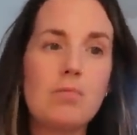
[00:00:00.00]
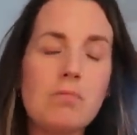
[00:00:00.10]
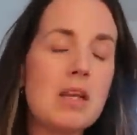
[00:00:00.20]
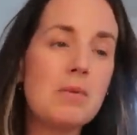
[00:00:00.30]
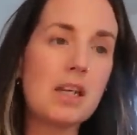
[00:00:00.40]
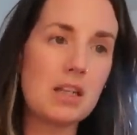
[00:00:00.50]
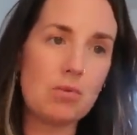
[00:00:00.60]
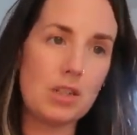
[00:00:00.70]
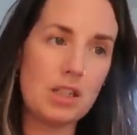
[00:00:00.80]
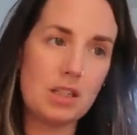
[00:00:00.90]

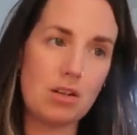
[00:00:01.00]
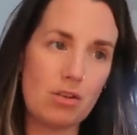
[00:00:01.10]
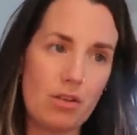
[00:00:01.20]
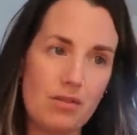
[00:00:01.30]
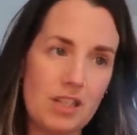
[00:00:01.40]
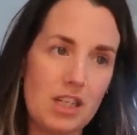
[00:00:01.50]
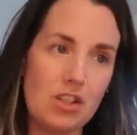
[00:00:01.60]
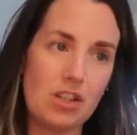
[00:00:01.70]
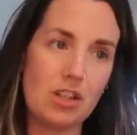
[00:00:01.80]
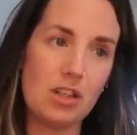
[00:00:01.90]
wanted to start the
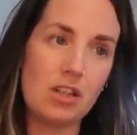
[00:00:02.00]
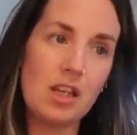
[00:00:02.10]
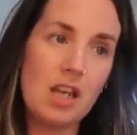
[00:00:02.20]
conversation.